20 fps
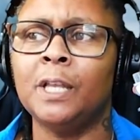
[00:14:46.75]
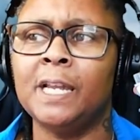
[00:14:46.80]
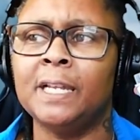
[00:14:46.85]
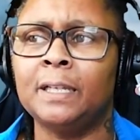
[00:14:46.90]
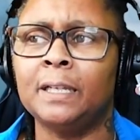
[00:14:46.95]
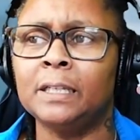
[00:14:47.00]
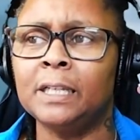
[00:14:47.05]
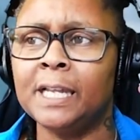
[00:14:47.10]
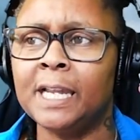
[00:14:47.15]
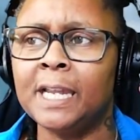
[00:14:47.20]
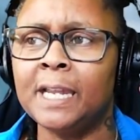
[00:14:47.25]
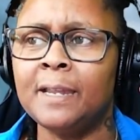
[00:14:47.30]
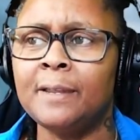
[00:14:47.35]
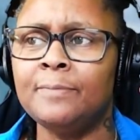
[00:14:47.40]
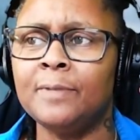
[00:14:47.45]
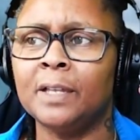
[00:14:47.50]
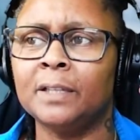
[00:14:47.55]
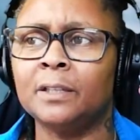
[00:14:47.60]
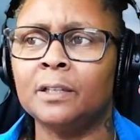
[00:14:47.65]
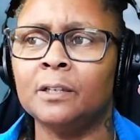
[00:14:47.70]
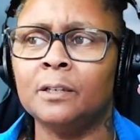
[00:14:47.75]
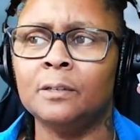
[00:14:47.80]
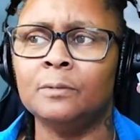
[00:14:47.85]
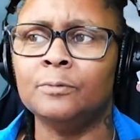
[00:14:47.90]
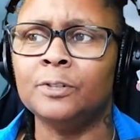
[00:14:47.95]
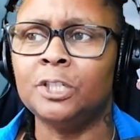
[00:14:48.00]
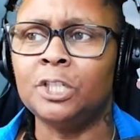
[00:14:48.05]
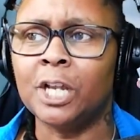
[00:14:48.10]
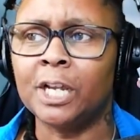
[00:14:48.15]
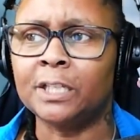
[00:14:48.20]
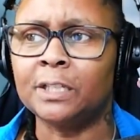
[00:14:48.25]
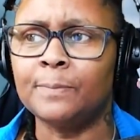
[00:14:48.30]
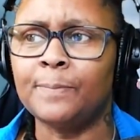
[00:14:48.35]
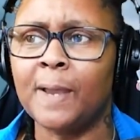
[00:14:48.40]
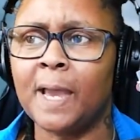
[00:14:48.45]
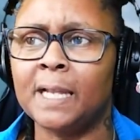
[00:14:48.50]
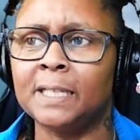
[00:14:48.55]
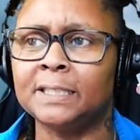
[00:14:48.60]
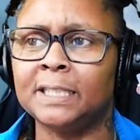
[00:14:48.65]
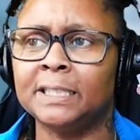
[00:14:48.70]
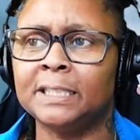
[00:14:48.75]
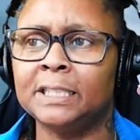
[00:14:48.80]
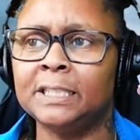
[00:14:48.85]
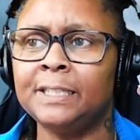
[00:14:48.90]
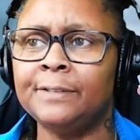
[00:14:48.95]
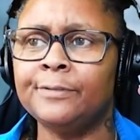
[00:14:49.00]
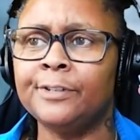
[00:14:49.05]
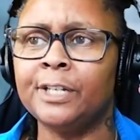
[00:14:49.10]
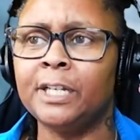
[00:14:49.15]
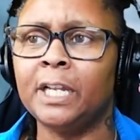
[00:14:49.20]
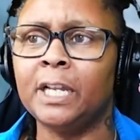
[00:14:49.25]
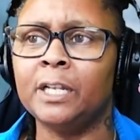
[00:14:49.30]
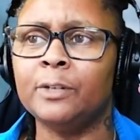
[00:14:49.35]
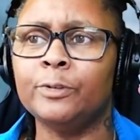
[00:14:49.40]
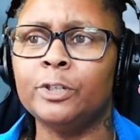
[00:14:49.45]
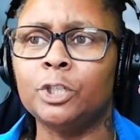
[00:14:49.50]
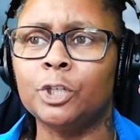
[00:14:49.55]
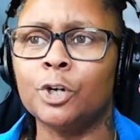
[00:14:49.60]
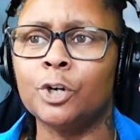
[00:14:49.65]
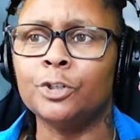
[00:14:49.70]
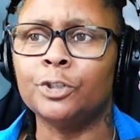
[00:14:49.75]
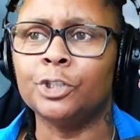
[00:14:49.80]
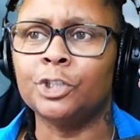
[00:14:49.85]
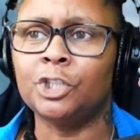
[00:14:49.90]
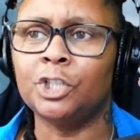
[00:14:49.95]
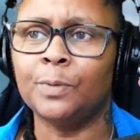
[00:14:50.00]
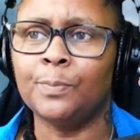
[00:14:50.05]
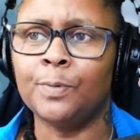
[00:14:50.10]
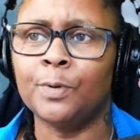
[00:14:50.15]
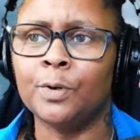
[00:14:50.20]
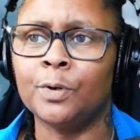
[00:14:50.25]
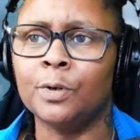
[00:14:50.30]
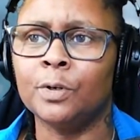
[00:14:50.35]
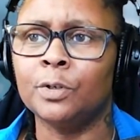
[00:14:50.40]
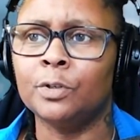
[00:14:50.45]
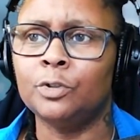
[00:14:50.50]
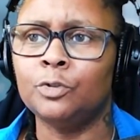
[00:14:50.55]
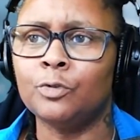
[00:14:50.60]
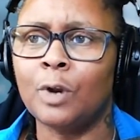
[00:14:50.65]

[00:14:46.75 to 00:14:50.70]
they claim that the rejected pallets at delivery and returned to shipper,